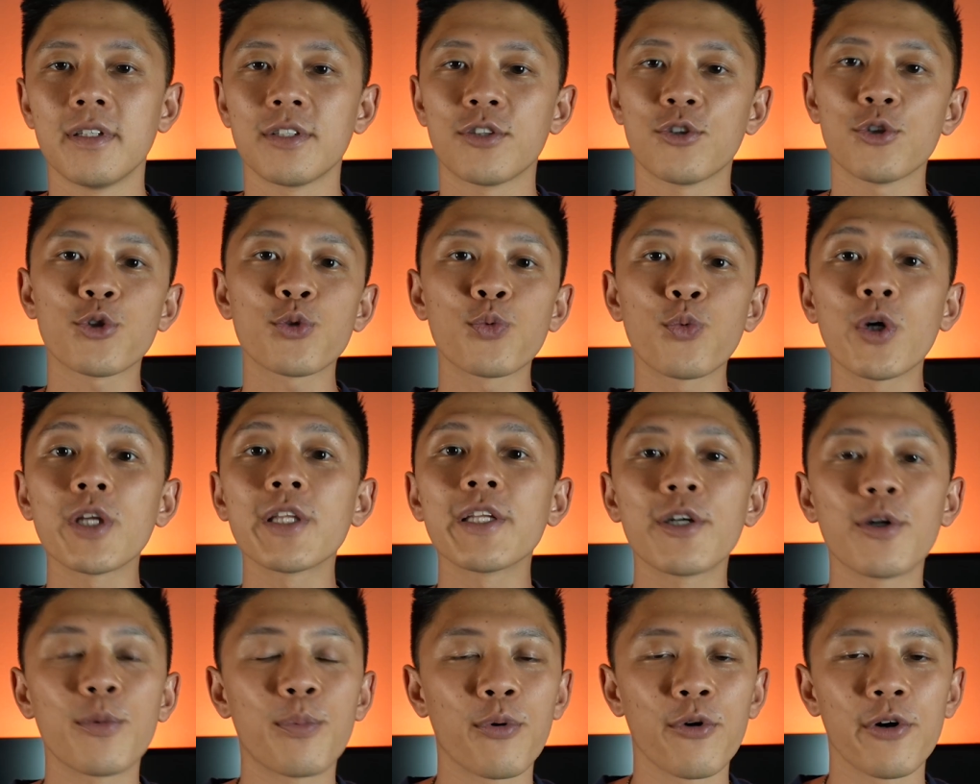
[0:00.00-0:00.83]
Just one
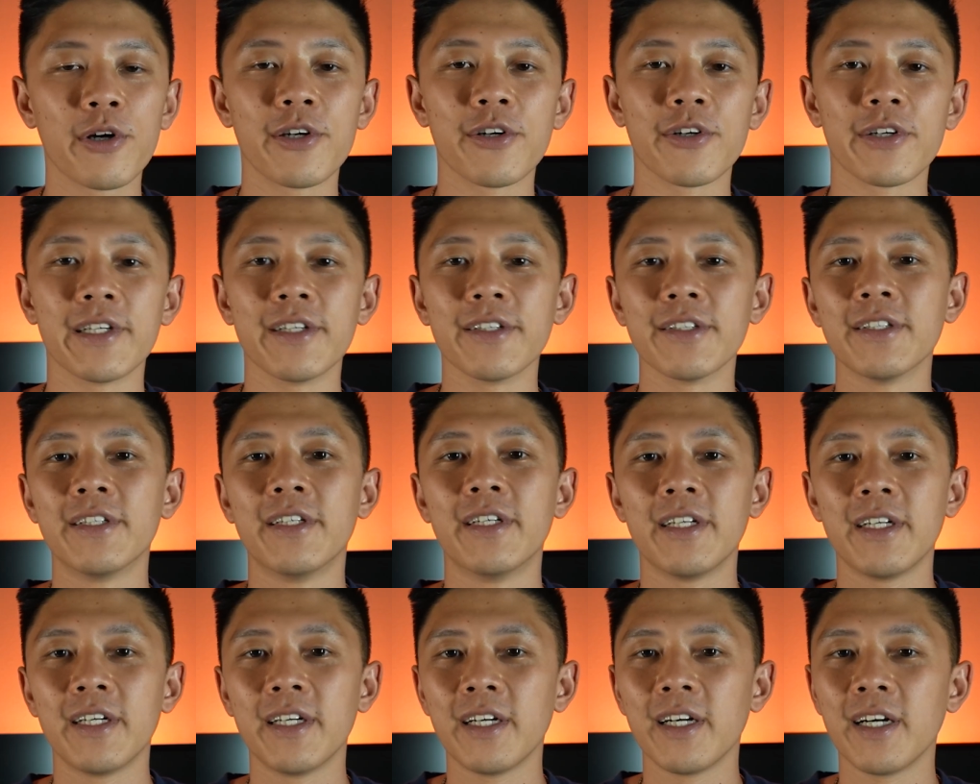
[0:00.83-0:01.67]
little pointer here.
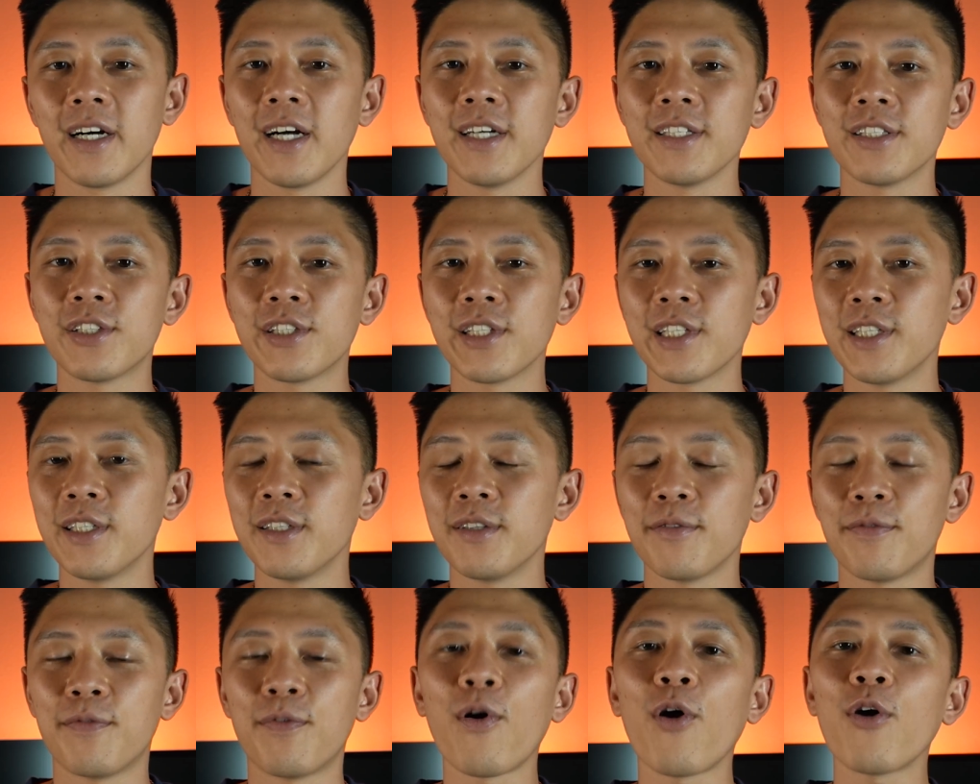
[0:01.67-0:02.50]
I see
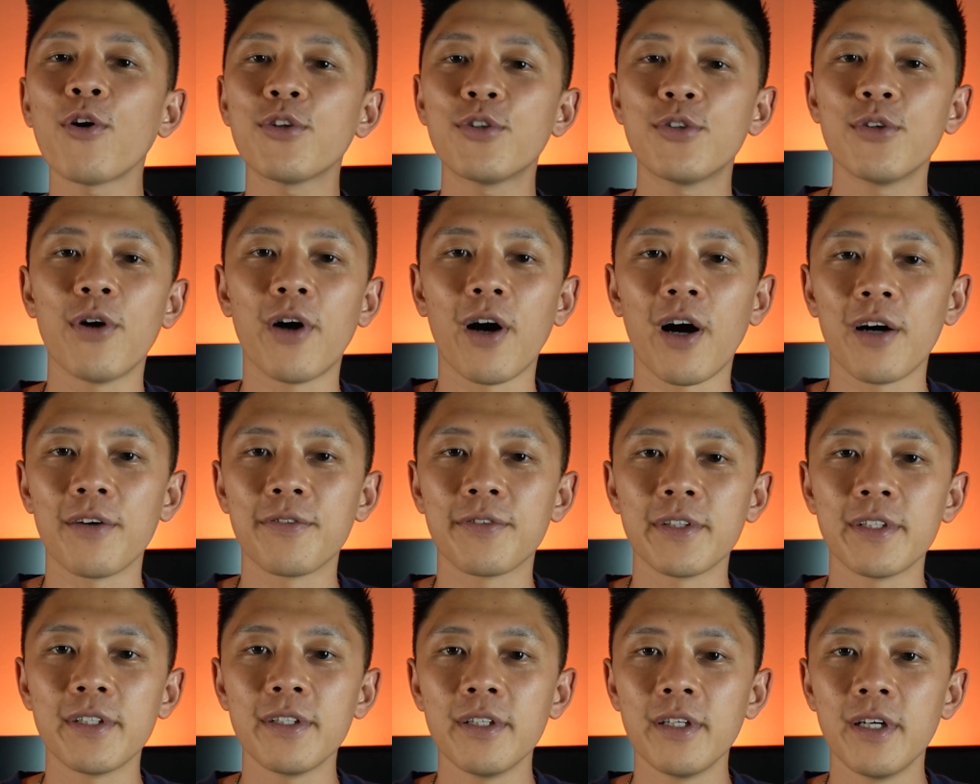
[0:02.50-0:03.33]
far too
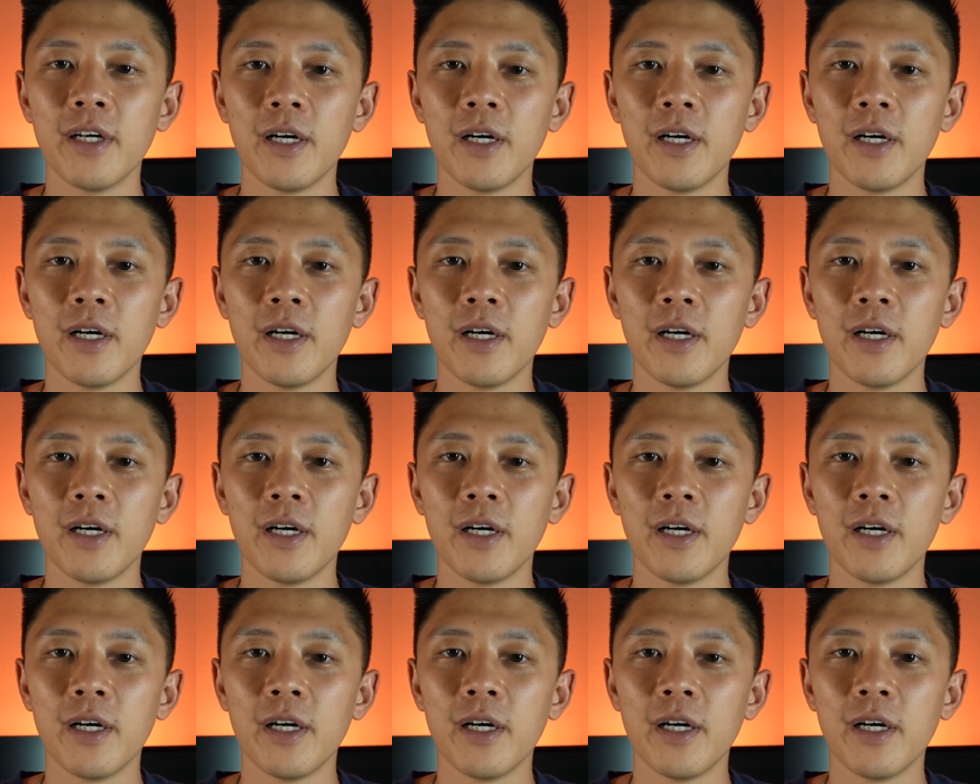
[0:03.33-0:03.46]
often